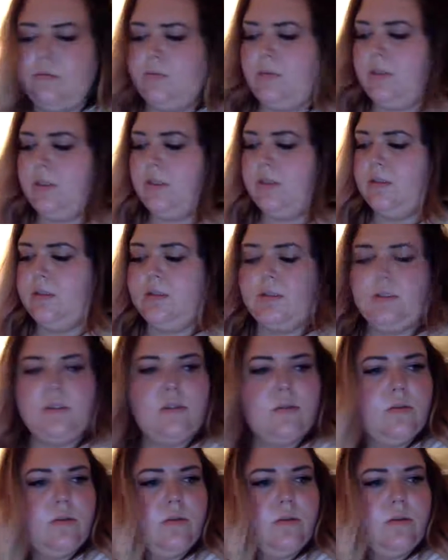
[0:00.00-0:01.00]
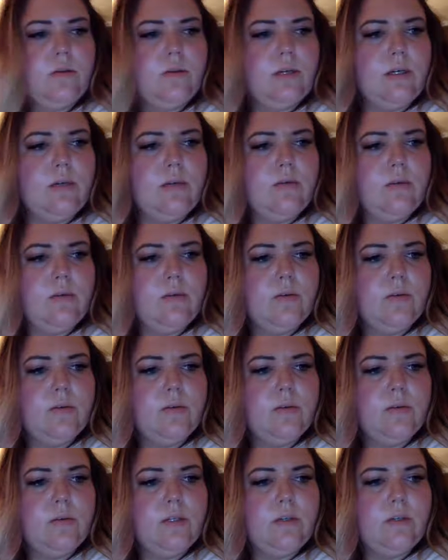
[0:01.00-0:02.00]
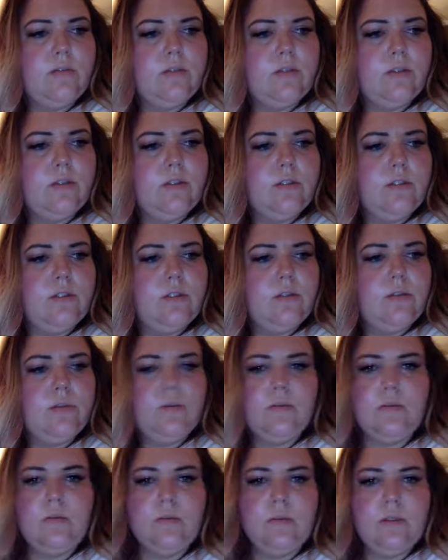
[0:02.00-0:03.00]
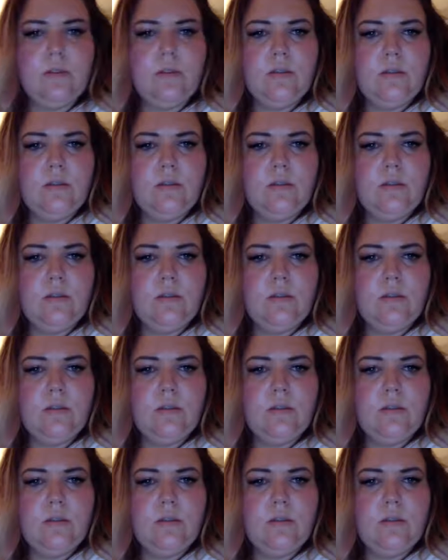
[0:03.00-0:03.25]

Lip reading: would be square root 3 over 2.